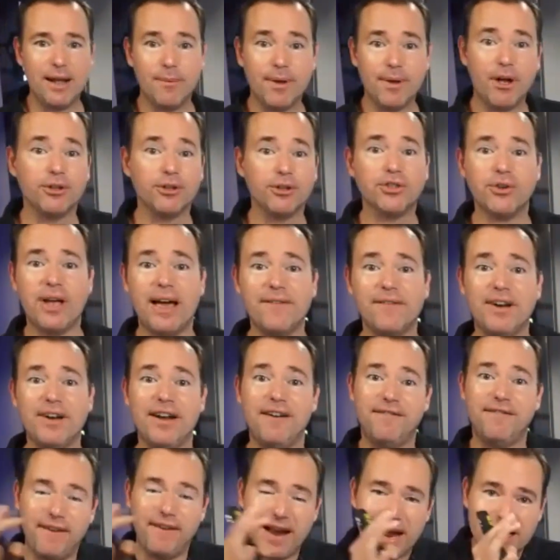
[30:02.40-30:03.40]
We also have an
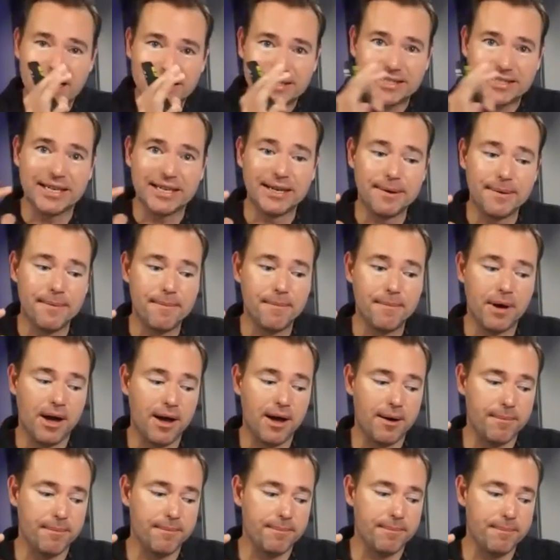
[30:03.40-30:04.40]
advanced
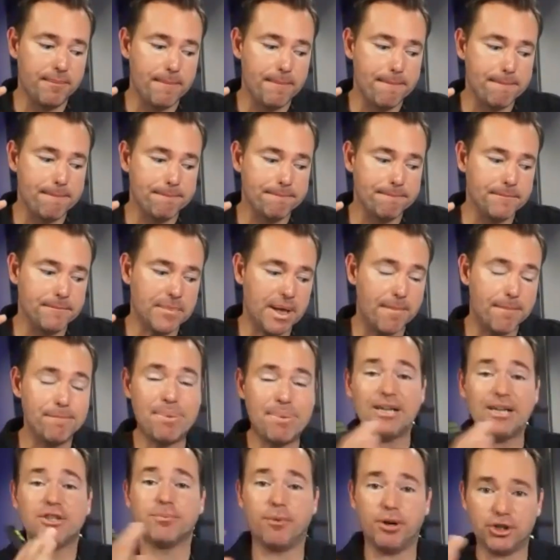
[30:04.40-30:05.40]

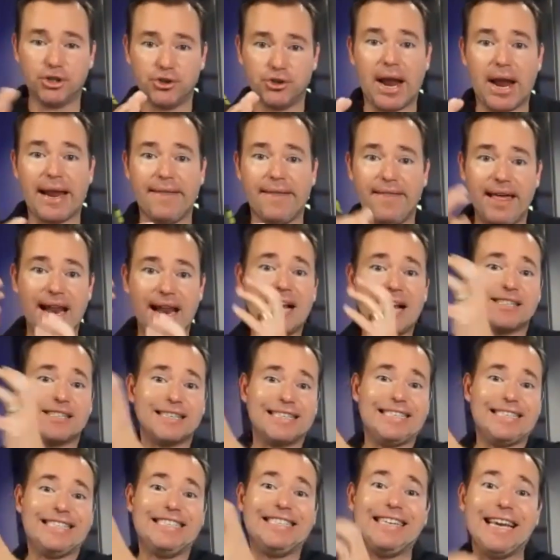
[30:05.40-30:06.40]
benchmark tracking that actually
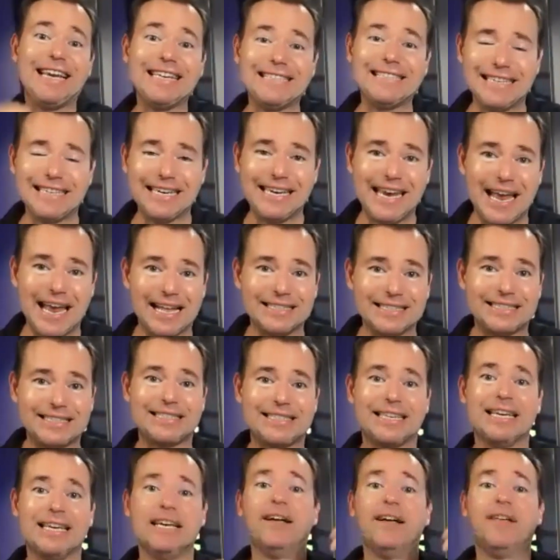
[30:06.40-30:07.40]
syncs against
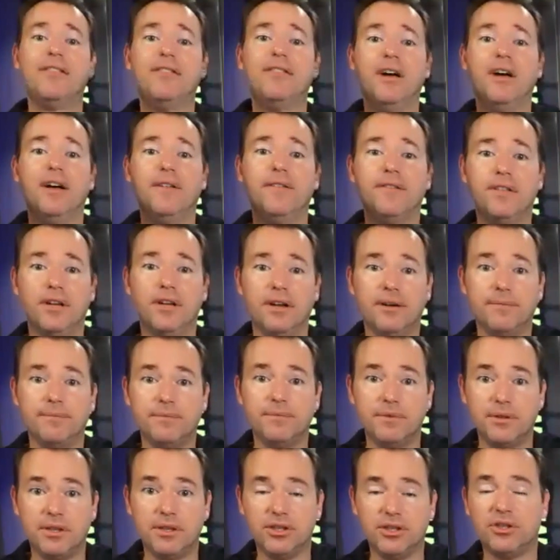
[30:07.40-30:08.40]

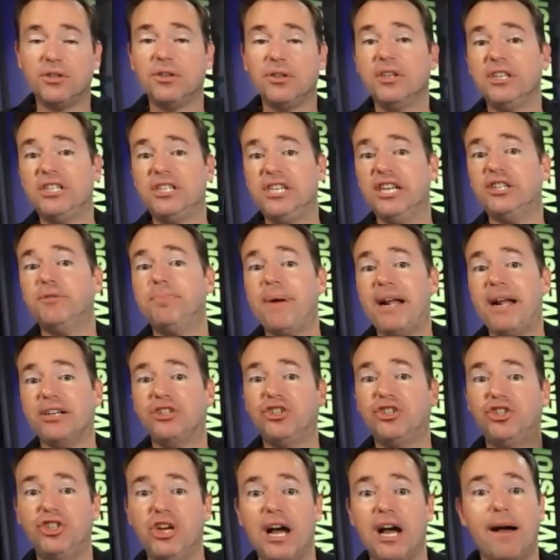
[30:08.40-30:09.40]
the
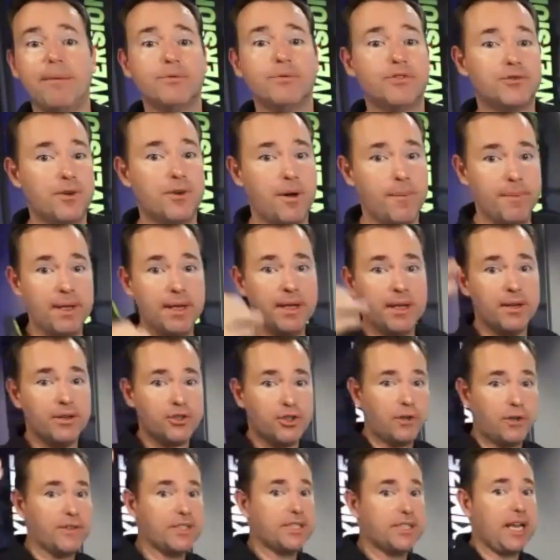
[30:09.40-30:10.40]
dispatch jobs from
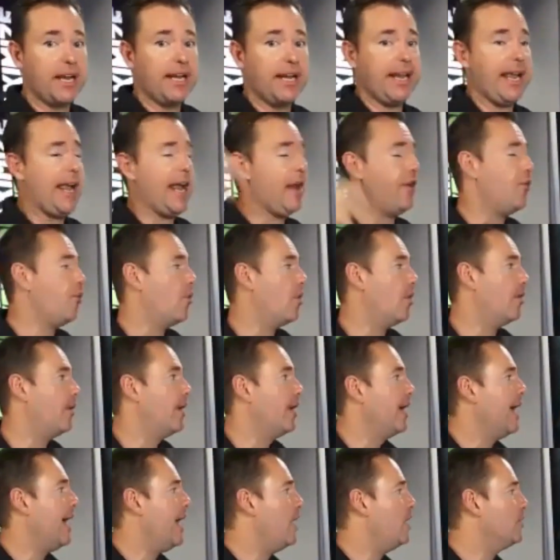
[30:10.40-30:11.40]
ServiceTitan and
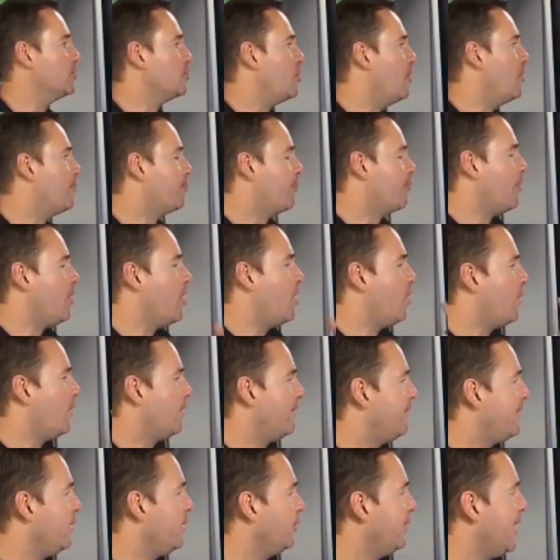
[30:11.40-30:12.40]
or House Call Pro
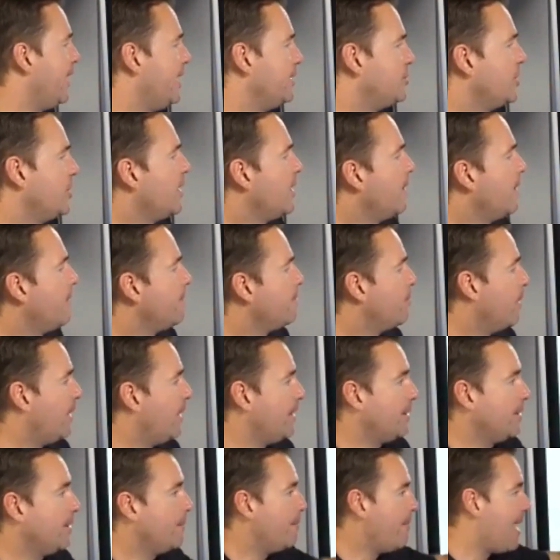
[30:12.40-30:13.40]
and Field Edge.
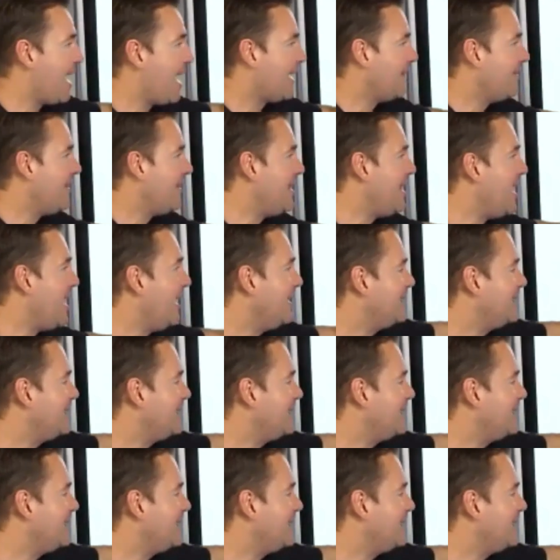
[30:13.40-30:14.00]
But back in the day,